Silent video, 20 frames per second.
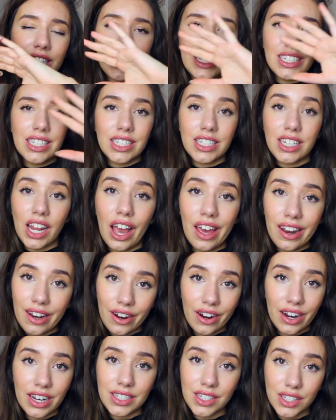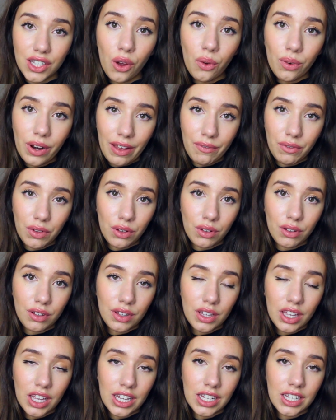This is Diana at a soul level.
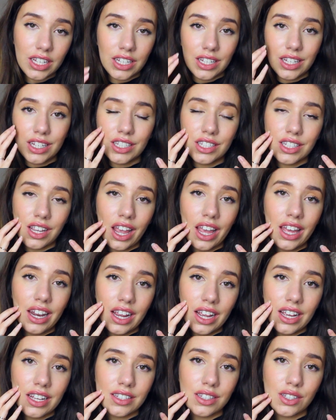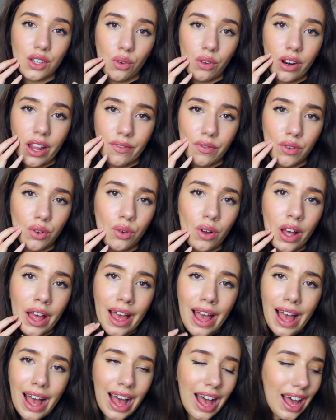Diana at a soul level
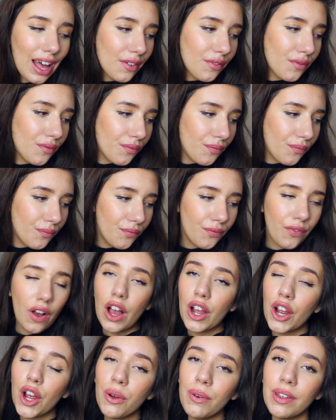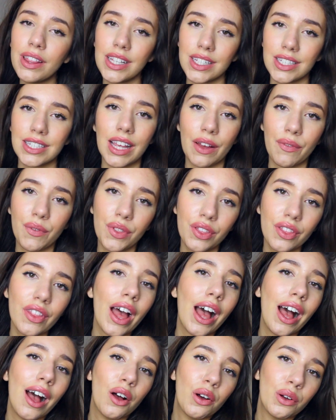had Virgo in the
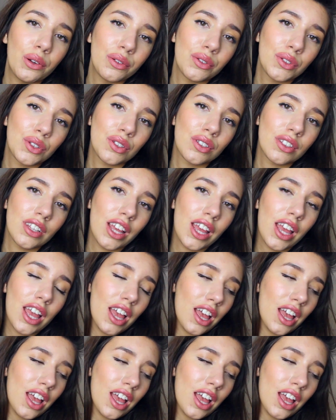7th house.